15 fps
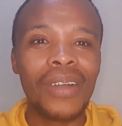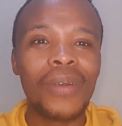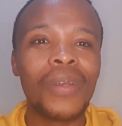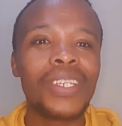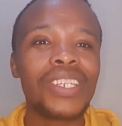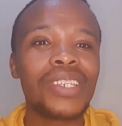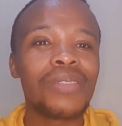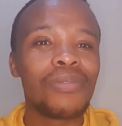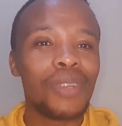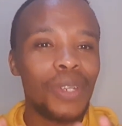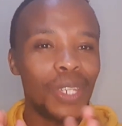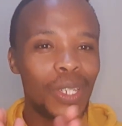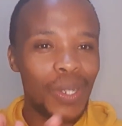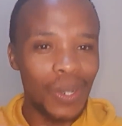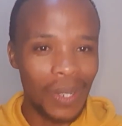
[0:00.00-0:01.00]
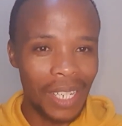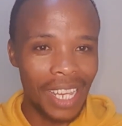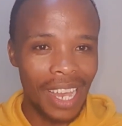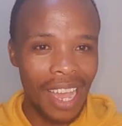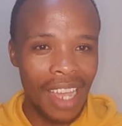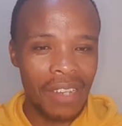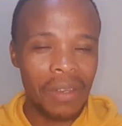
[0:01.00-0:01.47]
which is very good,
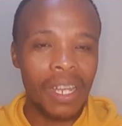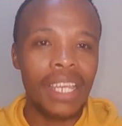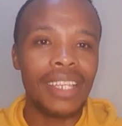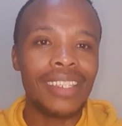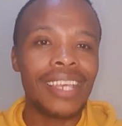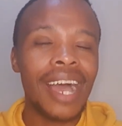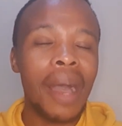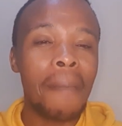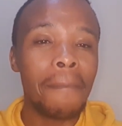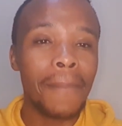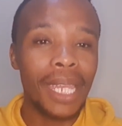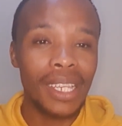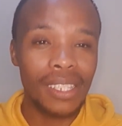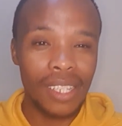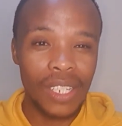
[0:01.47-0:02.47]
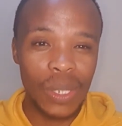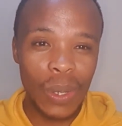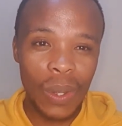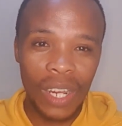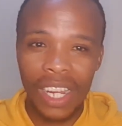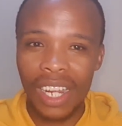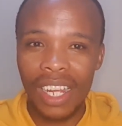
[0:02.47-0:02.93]
actually, it's Amazing
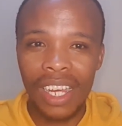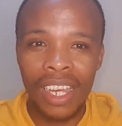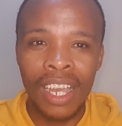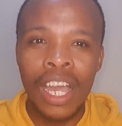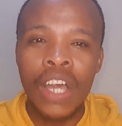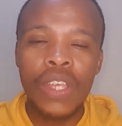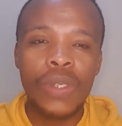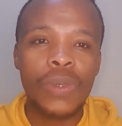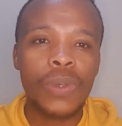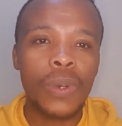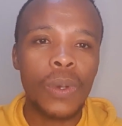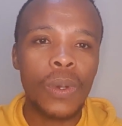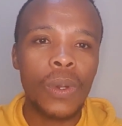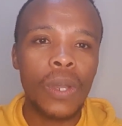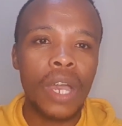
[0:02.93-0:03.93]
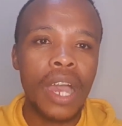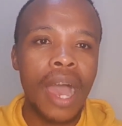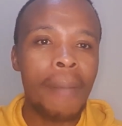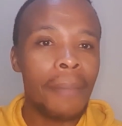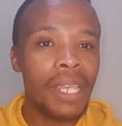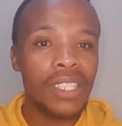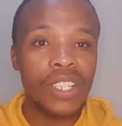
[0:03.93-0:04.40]
Talker. So
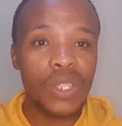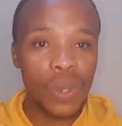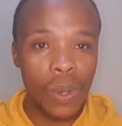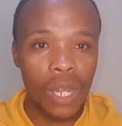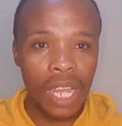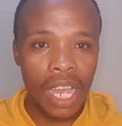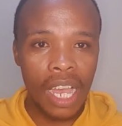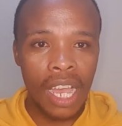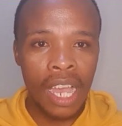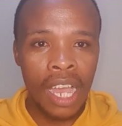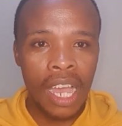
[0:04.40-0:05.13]
Amazing Talker,